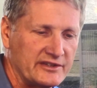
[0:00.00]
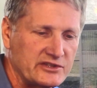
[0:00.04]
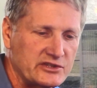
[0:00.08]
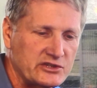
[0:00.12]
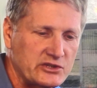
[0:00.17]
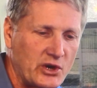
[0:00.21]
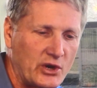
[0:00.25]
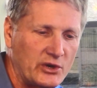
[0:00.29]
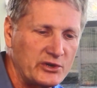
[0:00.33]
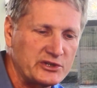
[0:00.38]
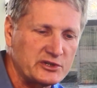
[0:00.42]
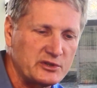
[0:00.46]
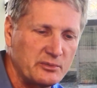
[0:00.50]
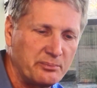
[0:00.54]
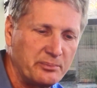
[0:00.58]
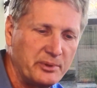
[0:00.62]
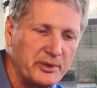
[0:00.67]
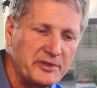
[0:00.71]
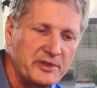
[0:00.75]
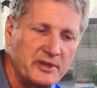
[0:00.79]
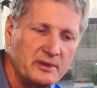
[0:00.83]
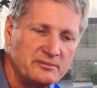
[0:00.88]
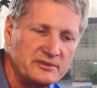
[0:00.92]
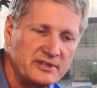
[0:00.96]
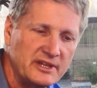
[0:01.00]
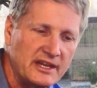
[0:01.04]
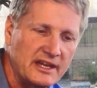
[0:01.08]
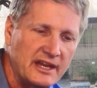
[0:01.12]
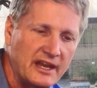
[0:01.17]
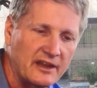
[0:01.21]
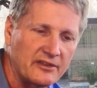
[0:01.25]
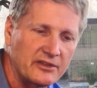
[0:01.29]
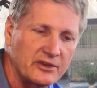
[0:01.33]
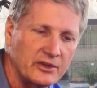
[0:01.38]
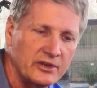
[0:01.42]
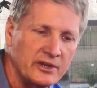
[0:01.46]
and starts to put them
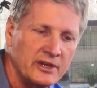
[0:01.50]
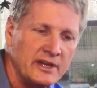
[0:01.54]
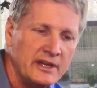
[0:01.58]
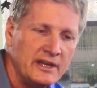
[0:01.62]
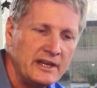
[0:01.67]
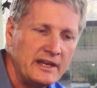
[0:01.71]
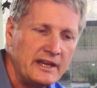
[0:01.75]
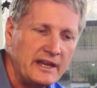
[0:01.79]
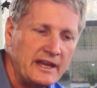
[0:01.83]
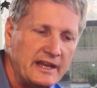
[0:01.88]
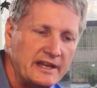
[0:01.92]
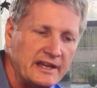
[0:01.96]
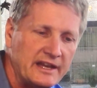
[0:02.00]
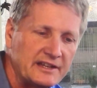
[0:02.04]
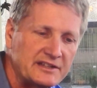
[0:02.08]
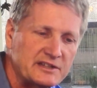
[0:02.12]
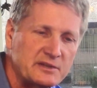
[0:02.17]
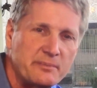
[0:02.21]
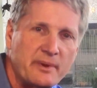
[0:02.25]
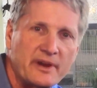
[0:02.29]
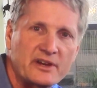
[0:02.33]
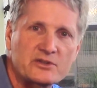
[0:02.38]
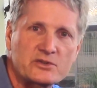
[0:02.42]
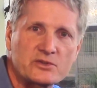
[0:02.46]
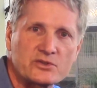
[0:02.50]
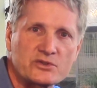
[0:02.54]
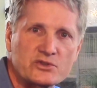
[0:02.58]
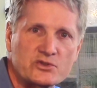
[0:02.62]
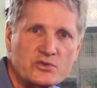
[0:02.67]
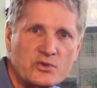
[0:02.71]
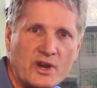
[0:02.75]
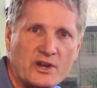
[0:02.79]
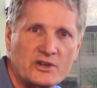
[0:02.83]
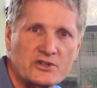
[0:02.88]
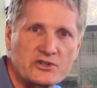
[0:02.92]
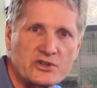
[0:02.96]
together in a special
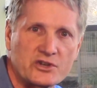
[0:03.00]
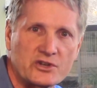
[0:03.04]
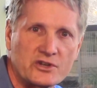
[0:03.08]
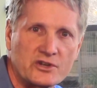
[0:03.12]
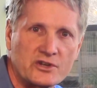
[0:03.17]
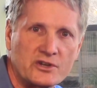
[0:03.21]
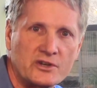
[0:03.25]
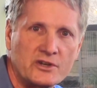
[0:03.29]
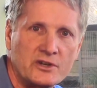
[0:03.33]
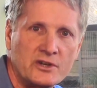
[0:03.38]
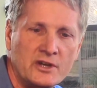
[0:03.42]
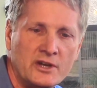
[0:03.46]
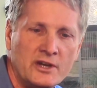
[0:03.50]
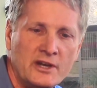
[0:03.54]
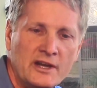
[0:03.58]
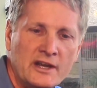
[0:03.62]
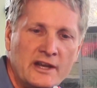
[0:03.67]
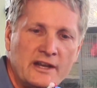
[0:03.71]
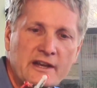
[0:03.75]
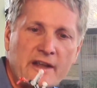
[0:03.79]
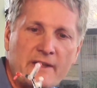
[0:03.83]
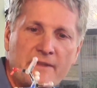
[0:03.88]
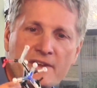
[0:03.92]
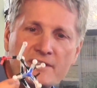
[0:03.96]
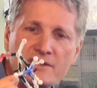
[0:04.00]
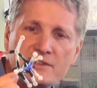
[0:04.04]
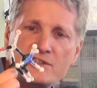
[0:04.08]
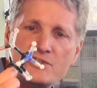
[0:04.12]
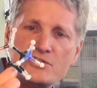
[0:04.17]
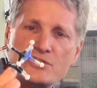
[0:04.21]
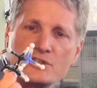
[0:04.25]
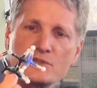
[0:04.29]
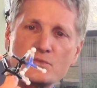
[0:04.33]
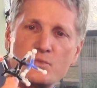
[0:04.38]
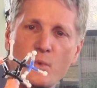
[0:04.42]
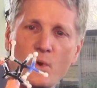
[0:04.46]
structure. Now this
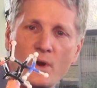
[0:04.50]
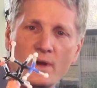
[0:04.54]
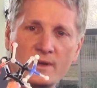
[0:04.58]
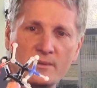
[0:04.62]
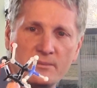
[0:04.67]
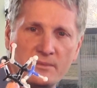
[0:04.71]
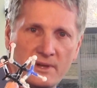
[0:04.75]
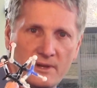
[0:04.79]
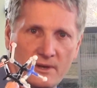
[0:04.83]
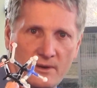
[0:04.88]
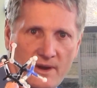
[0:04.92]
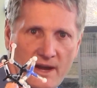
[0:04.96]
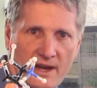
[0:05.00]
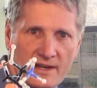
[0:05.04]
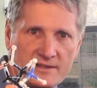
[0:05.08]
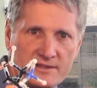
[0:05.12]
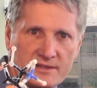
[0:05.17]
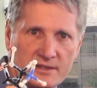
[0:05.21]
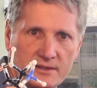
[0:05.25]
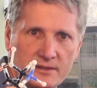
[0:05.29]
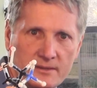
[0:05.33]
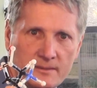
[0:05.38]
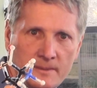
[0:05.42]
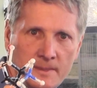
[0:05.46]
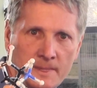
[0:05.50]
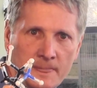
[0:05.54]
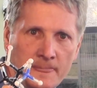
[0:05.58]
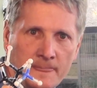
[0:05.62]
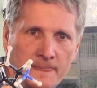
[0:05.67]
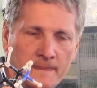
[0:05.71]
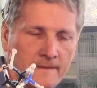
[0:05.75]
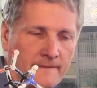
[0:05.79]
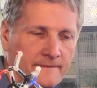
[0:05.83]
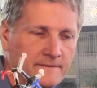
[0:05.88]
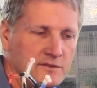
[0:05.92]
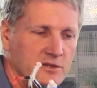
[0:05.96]
is just one amino acid.
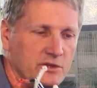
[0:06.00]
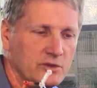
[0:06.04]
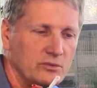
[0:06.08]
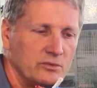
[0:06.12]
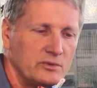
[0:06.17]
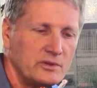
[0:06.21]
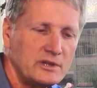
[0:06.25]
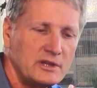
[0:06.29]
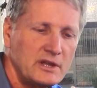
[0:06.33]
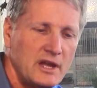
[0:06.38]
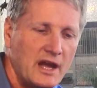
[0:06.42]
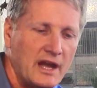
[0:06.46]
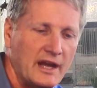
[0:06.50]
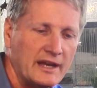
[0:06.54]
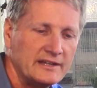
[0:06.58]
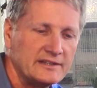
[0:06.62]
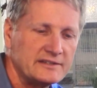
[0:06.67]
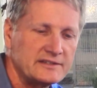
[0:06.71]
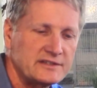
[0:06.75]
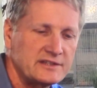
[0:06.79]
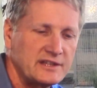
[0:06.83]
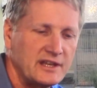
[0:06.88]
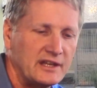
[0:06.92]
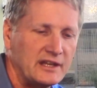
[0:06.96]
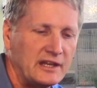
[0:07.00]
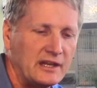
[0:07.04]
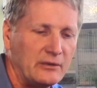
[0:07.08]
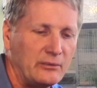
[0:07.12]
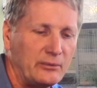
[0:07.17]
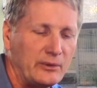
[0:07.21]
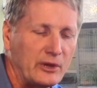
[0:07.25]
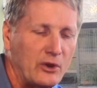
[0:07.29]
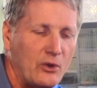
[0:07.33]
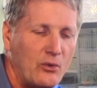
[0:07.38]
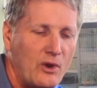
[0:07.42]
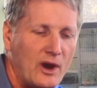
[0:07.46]
Do you realize that
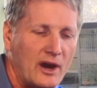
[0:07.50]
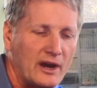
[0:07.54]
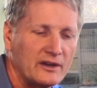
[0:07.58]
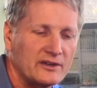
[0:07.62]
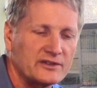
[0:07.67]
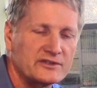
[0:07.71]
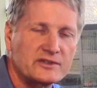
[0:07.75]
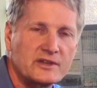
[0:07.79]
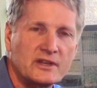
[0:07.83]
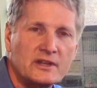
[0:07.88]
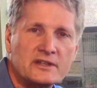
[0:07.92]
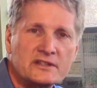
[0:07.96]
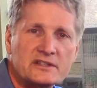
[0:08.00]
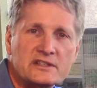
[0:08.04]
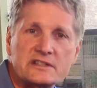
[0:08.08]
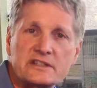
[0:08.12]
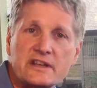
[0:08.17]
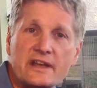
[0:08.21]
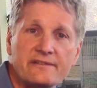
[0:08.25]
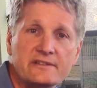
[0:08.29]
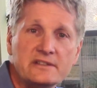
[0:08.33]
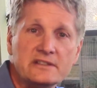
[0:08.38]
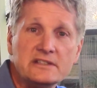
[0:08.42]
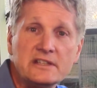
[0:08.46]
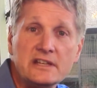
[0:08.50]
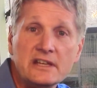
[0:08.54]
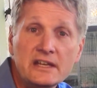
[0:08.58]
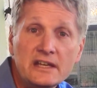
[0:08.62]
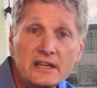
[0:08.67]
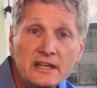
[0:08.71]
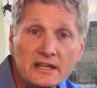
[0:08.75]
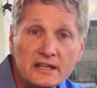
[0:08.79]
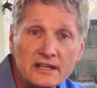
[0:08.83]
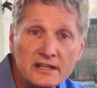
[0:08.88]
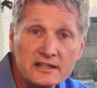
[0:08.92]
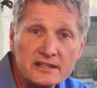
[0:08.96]
it requires
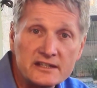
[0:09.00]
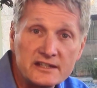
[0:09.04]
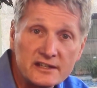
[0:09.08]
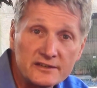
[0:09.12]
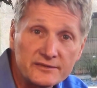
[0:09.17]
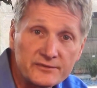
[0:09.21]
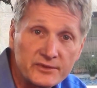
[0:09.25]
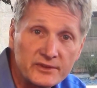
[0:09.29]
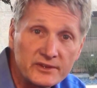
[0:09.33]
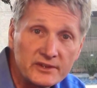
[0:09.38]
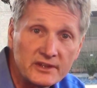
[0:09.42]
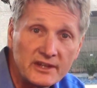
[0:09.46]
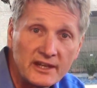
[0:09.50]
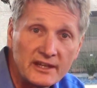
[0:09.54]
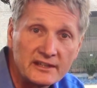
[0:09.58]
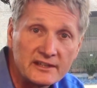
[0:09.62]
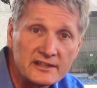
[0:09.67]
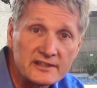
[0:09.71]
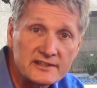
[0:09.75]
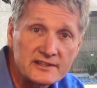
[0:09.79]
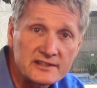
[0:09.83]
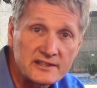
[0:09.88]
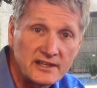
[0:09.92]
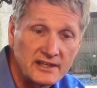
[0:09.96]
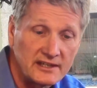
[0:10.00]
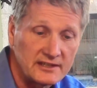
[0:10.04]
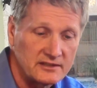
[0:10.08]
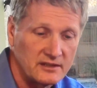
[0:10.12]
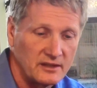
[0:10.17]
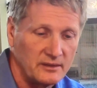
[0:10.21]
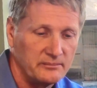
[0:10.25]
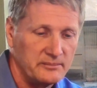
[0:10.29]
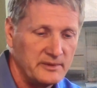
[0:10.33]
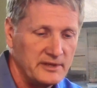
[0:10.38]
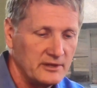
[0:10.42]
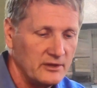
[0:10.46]
17 different and
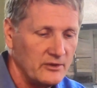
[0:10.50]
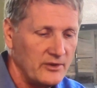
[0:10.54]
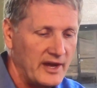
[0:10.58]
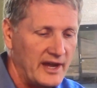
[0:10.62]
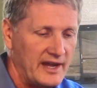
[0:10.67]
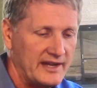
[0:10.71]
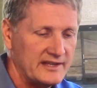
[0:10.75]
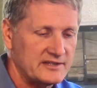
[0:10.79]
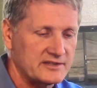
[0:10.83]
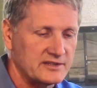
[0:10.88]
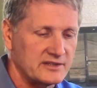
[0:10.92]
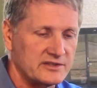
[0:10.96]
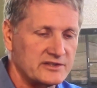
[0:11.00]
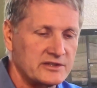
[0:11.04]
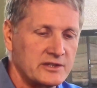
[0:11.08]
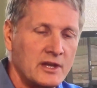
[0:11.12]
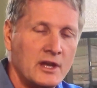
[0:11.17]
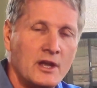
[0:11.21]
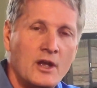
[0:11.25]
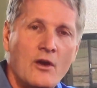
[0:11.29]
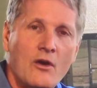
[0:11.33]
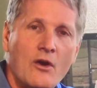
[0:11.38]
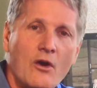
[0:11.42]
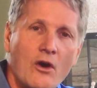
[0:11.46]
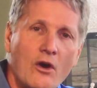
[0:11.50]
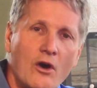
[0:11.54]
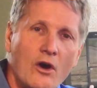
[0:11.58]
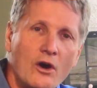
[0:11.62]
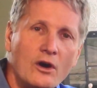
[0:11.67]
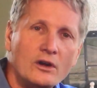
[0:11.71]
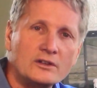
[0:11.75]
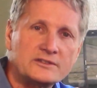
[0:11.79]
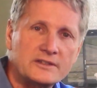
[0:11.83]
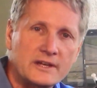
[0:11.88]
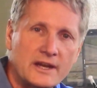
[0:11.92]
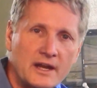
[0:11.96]
distinct amino acids
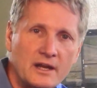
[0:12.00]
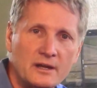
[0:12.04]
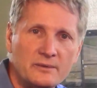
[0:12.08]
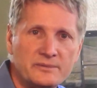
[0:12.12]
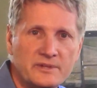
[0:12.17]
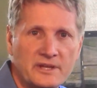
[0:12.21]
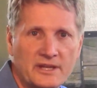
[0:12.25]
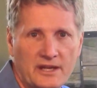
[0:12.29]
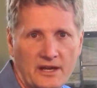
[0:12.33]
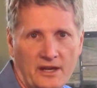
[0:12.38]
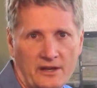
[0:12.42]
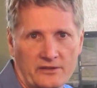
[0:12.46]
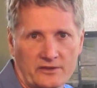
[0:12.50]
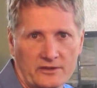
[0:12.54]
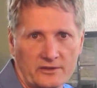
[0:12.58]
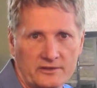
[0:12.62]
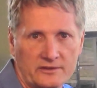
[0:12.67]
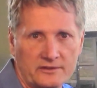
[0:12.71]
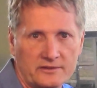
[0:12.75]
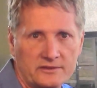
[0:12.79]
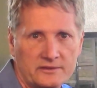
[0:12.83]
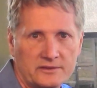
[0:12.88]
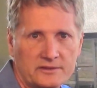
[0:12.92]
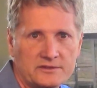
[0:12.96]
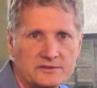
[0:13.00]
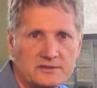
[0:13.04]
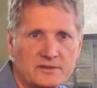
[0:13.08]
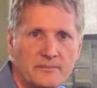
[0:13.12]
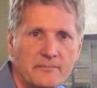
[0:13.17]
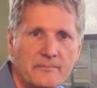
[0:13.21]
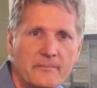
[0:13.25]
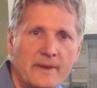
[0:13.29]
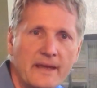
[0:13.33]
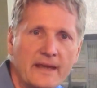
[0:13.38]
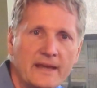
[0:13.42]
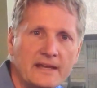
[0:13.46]
all to come together
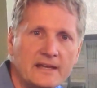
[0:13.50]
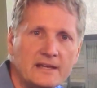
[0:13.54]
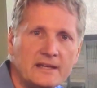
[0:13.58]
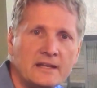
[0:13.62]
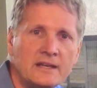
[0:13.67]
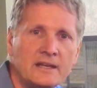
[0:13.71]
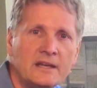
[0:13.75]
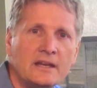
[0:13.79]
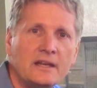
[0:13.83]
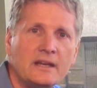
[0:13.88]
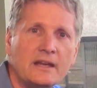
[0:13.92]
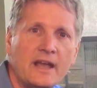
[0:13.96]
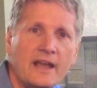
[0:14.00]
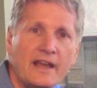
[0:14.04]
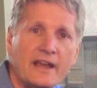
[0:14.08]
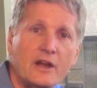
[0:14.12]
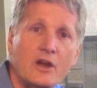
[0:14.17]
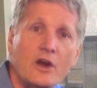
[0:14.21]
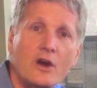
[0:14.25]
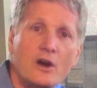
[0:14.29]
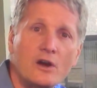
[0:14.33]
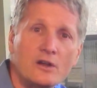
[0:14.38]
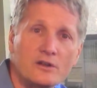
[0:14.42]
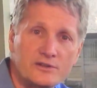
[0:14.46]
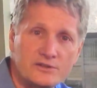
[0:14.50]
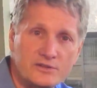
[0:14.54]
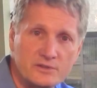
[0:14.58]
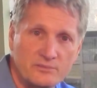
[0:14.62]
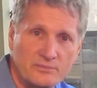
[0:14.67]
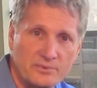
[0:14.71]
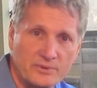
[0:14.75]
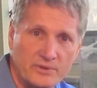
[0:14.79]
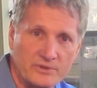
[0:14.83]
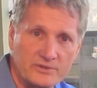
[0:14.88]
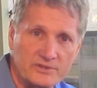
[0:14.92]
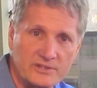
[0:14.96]
to make a
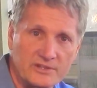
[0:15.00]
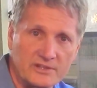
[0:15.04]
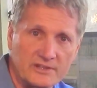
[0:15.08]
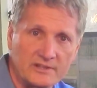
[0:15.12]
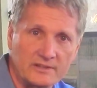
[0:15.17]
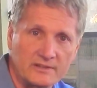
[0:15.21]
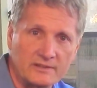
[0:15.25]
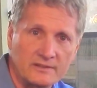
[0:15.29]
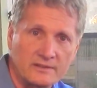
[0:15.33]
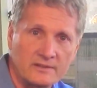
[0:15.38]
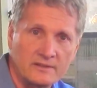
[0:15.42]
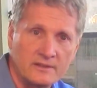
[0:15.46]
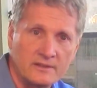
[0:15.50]
collagen protein?